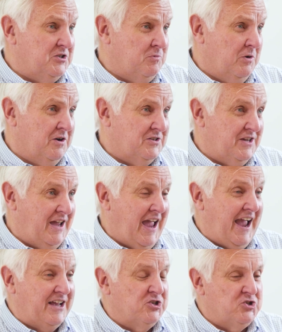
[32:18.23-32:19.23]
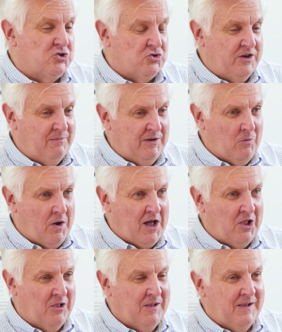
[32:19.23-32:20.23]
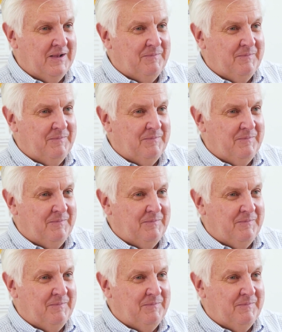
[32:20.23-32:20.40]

It's worked extremely well.